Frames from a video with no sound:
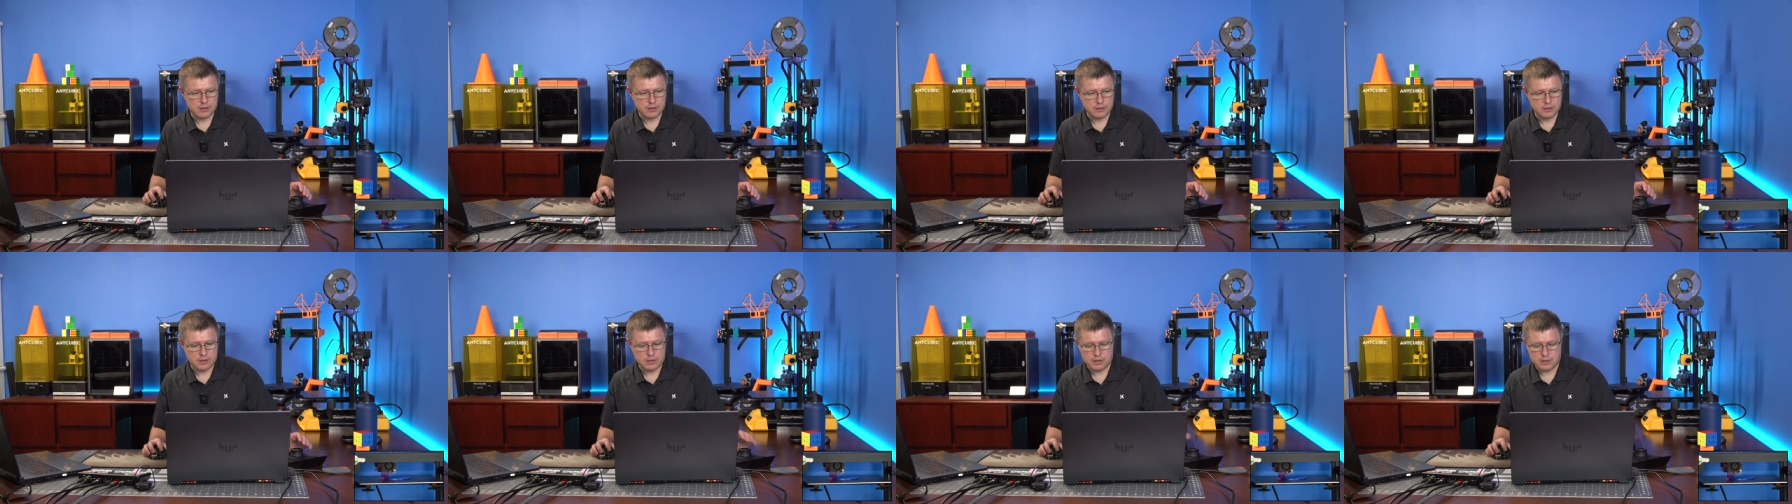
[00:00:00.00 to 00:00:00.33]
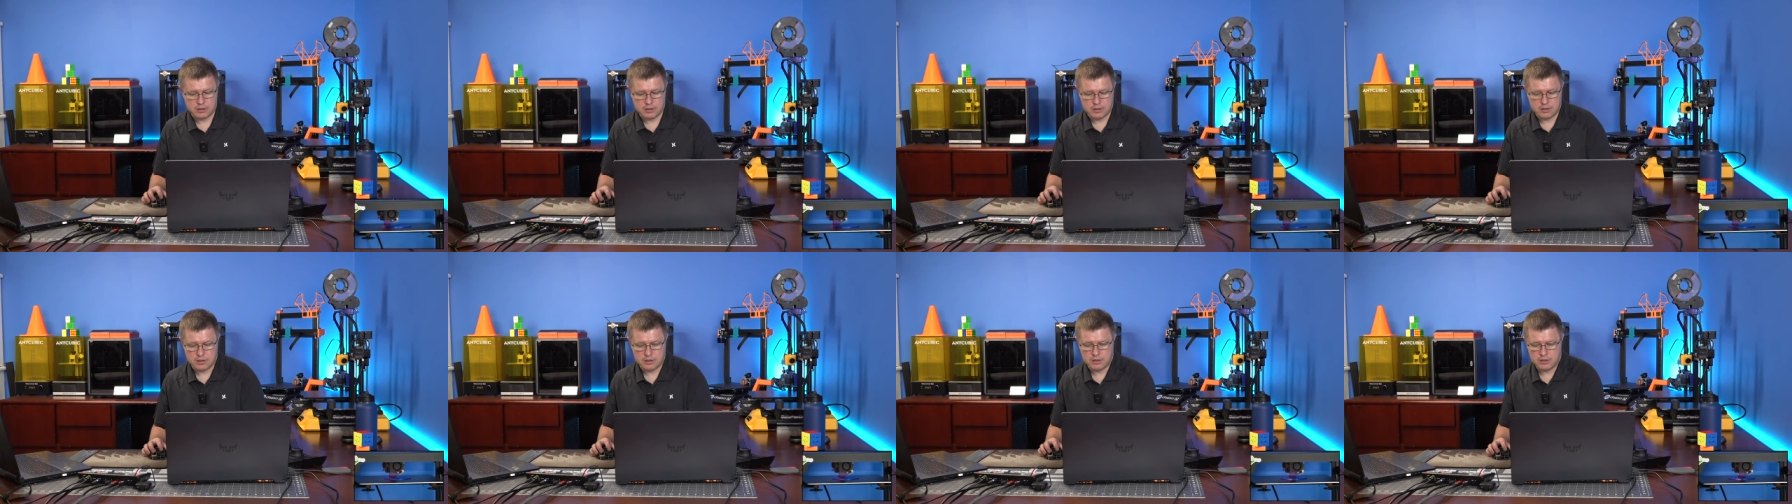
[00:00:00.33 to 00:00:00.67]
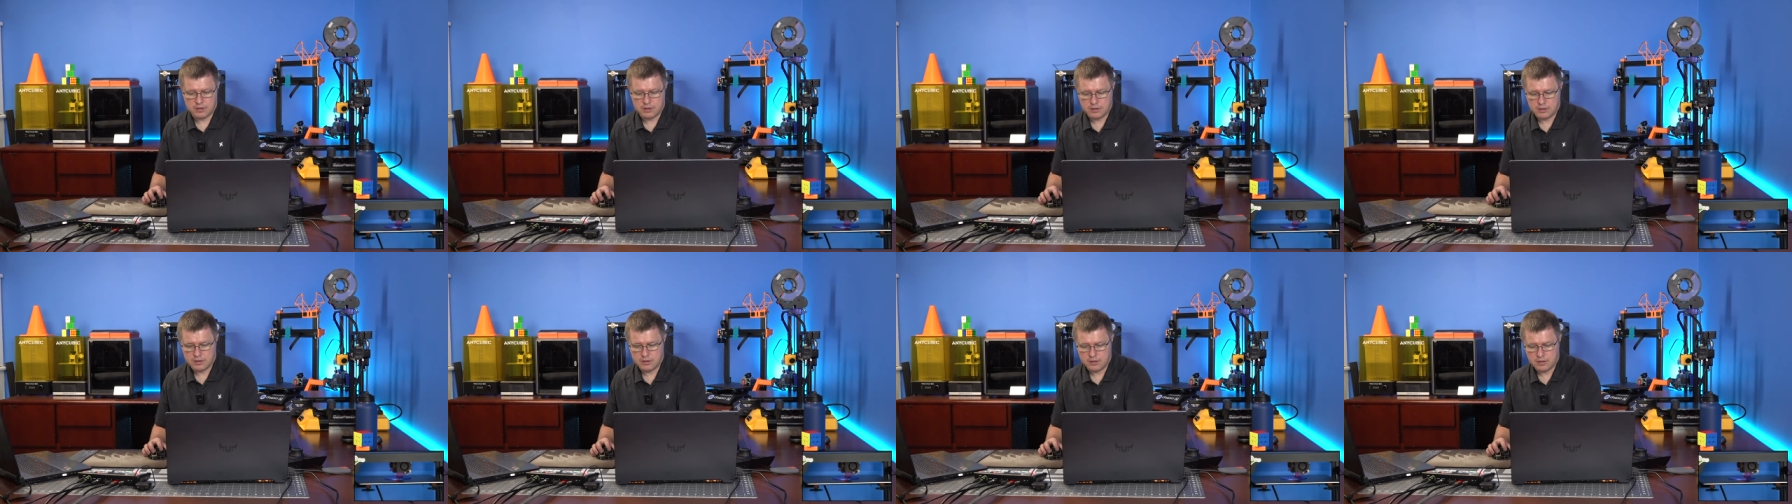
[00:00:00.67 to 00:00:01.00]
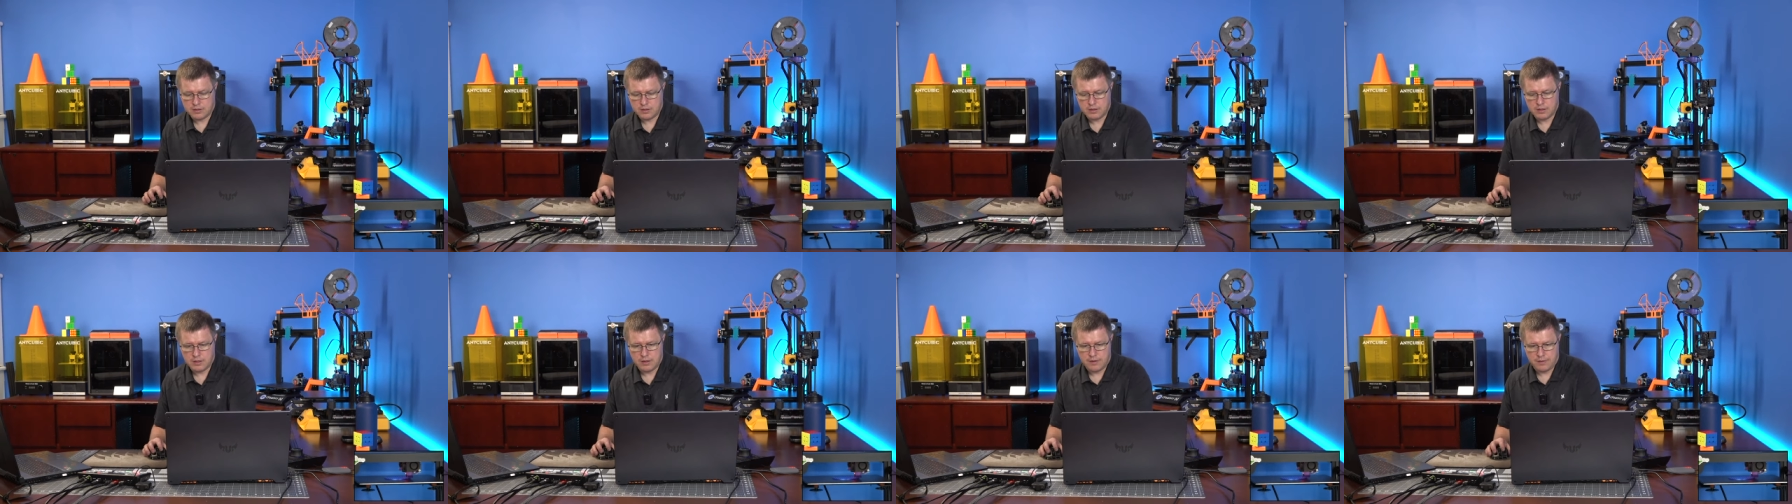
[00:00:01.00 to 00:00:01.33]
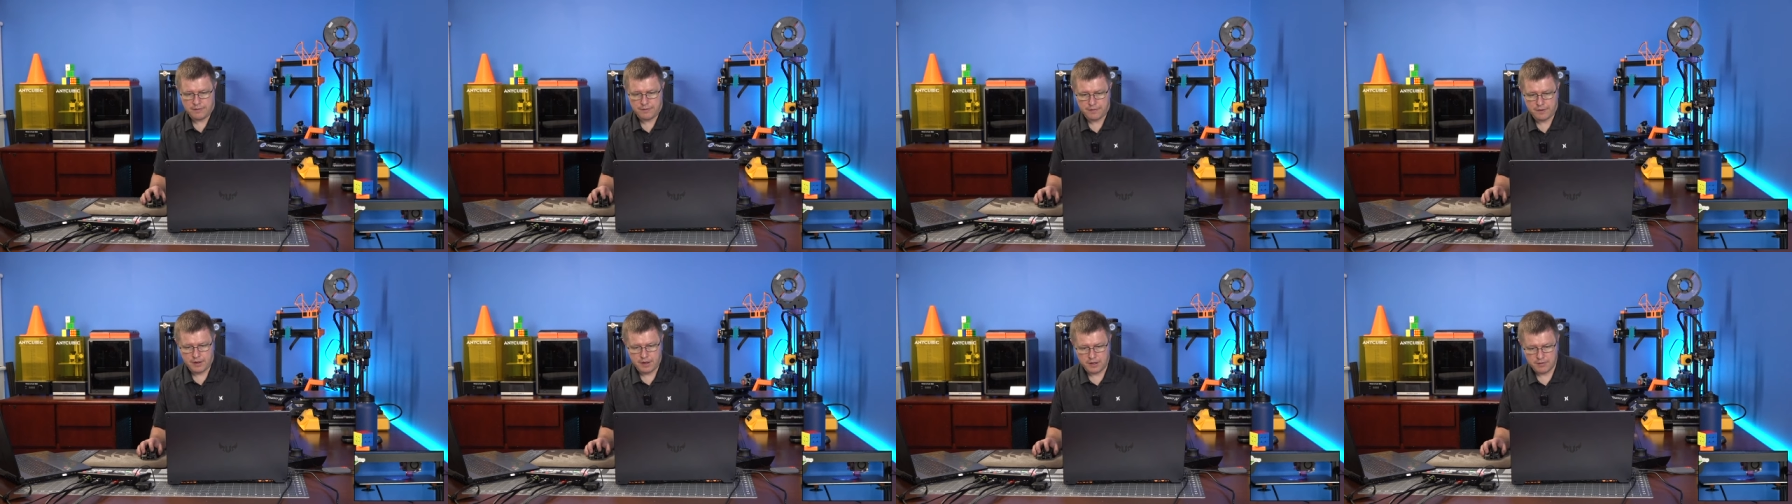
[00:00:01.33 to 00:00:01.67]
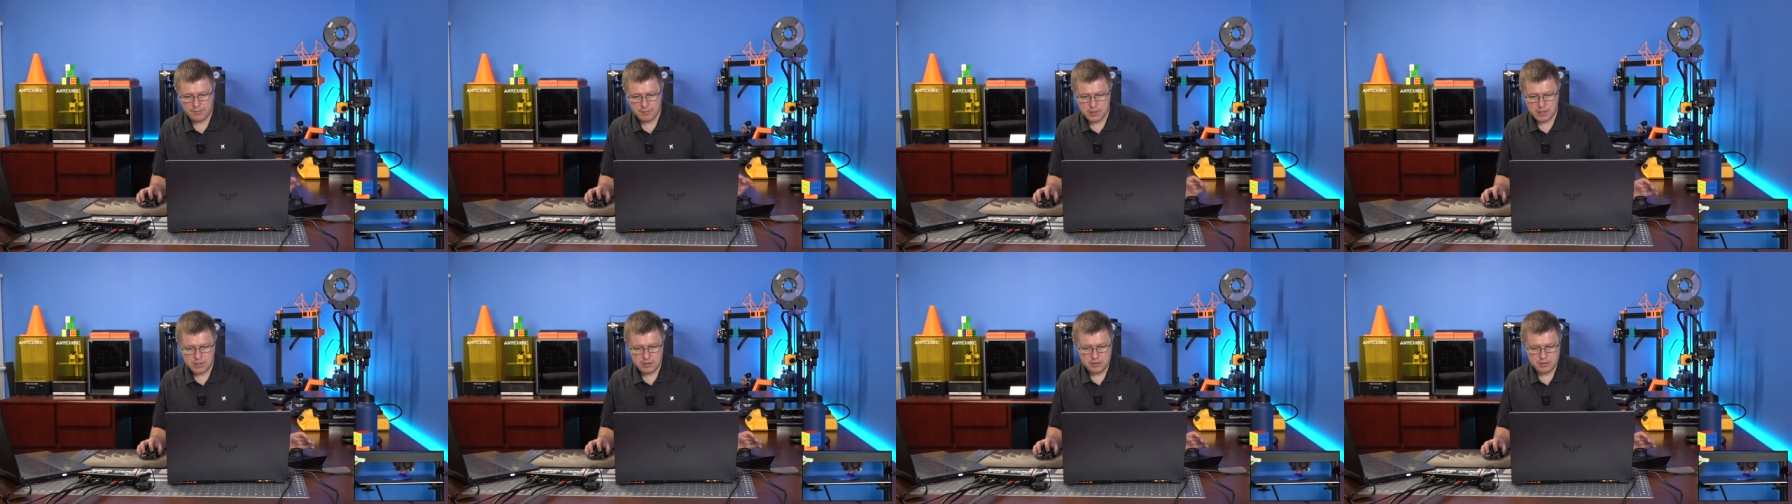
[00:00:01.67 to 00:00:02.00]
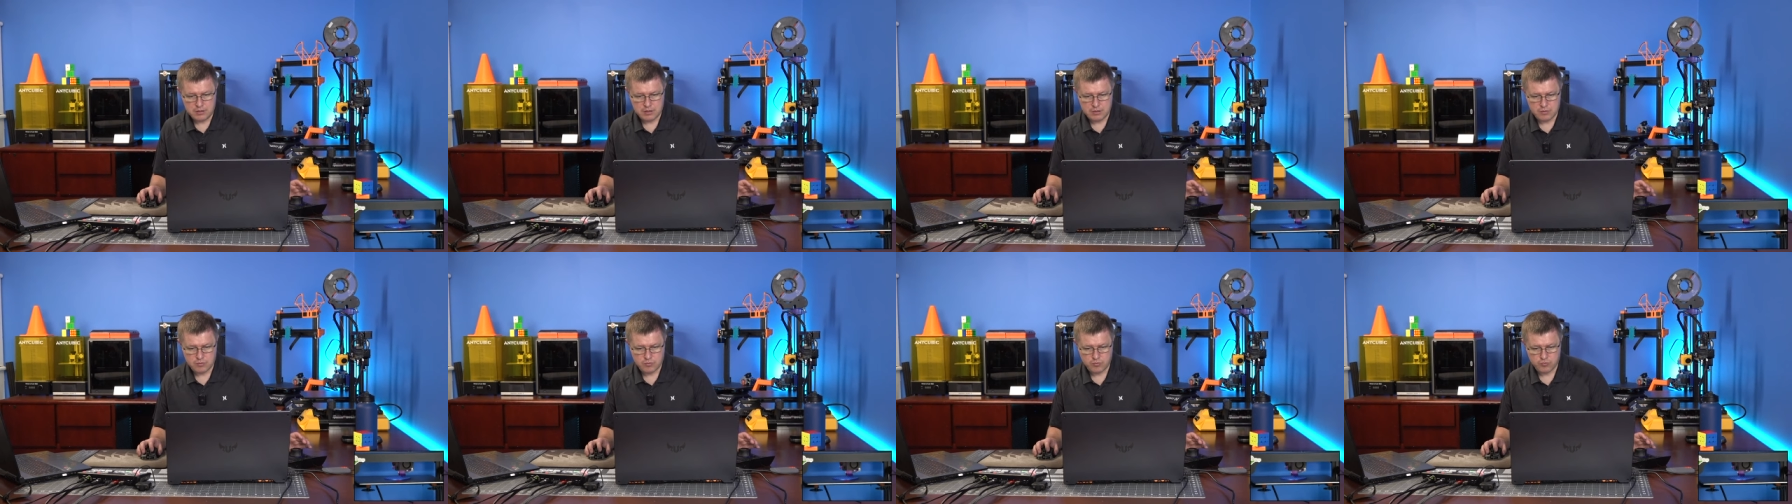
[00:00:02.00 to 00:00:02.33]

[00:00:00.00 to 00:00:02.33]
Uh, five mils?